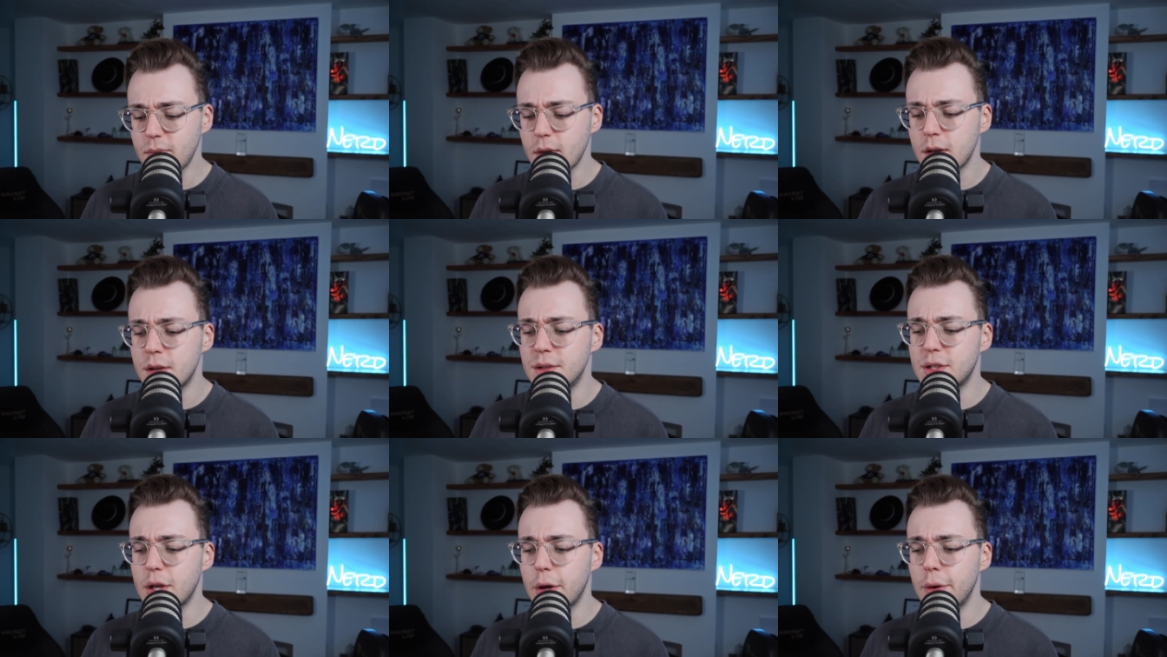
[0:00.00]

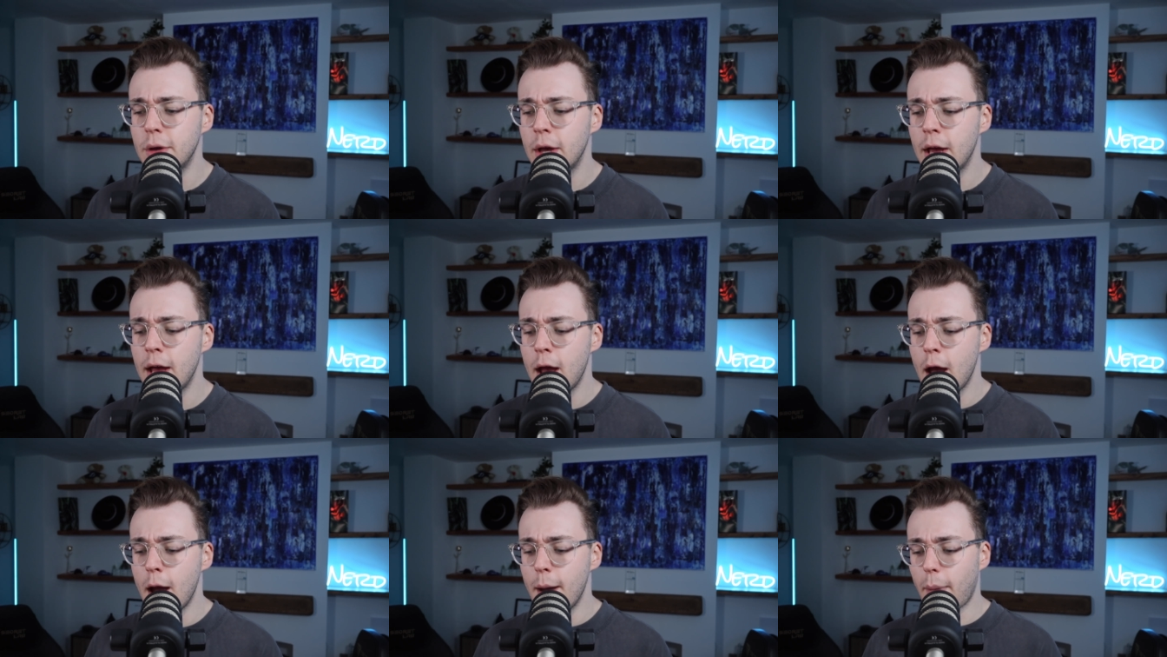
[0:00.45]
So
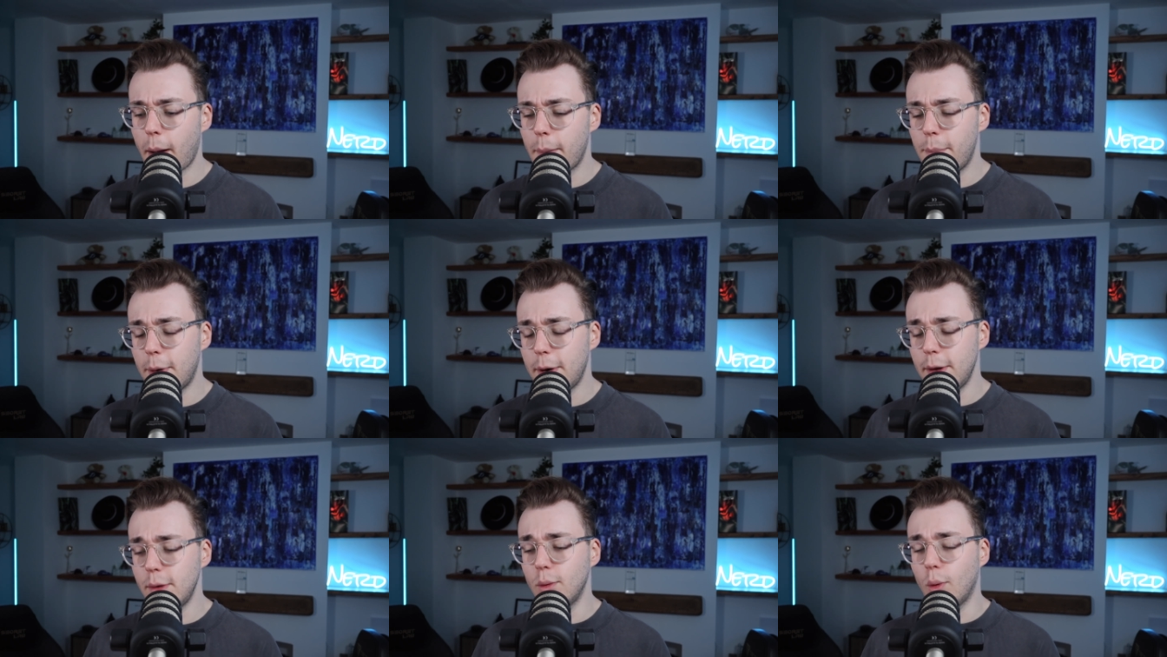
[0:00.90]
by
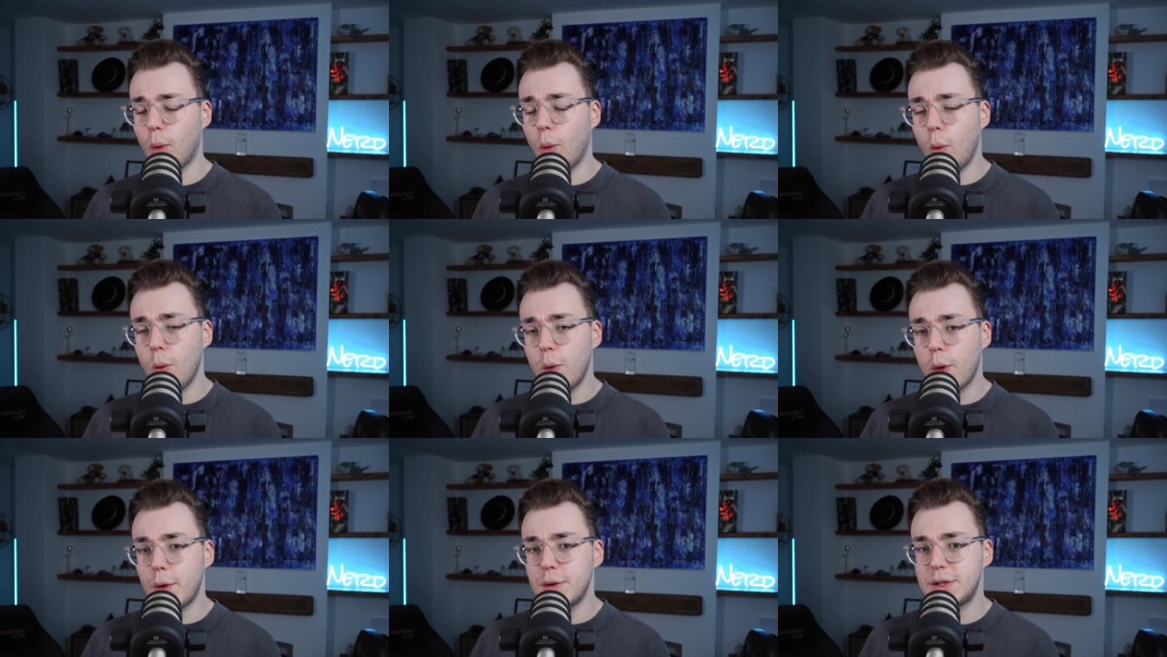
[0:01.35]
putting
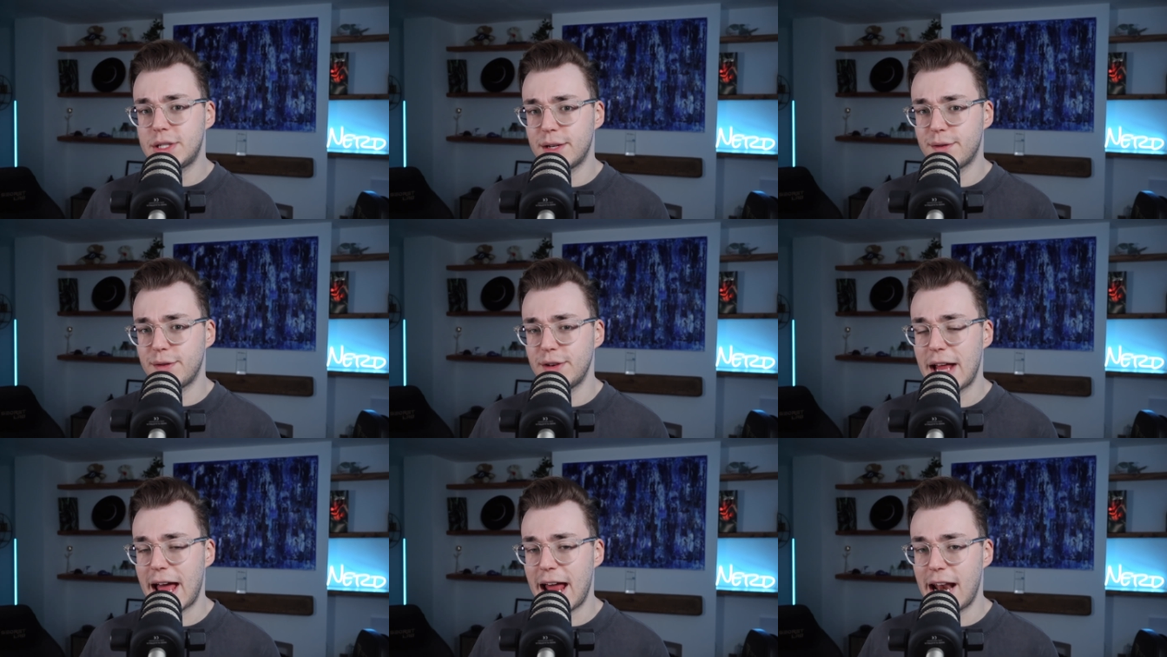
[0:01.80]
all those
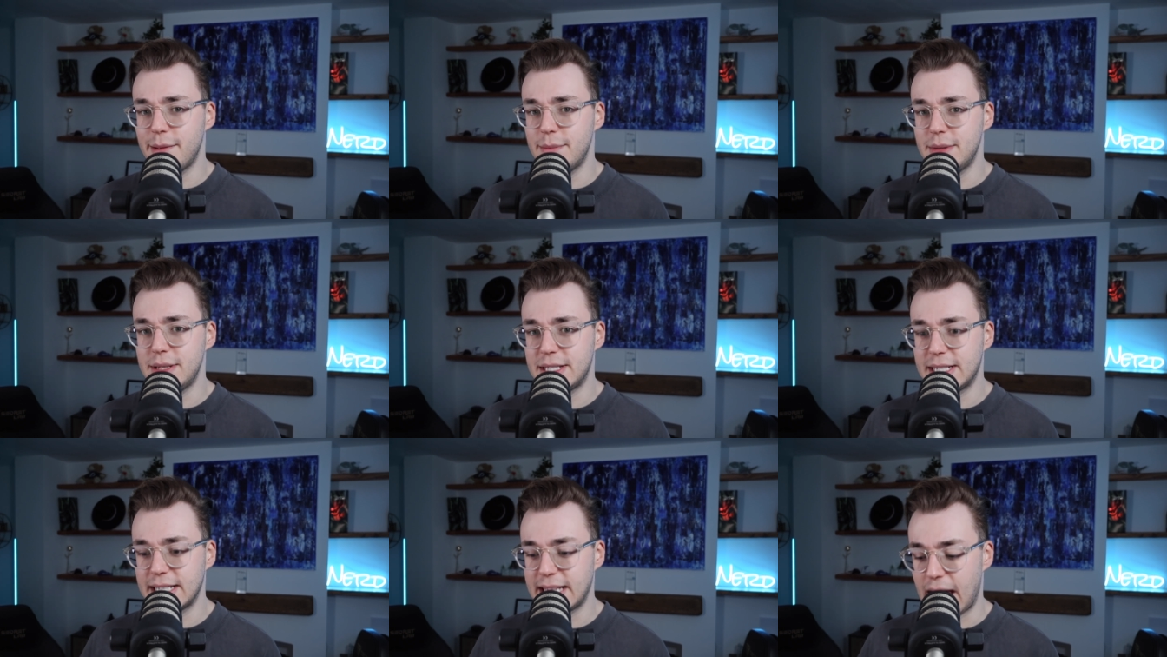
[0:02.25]
different
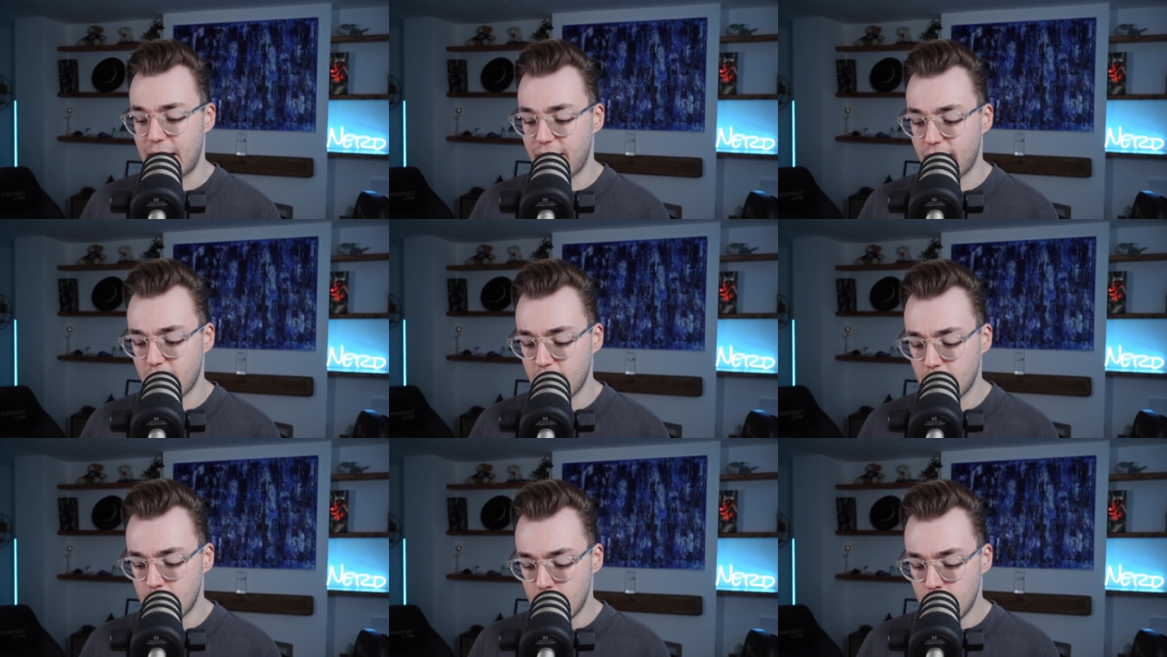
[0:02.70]
elements
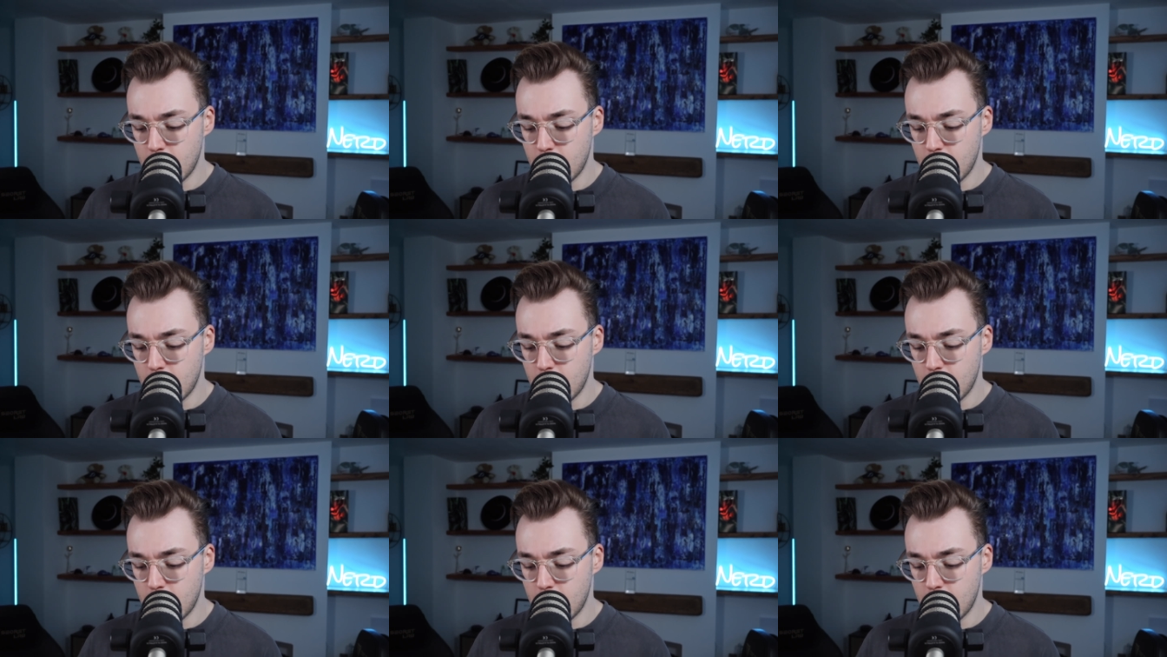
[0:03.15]
together,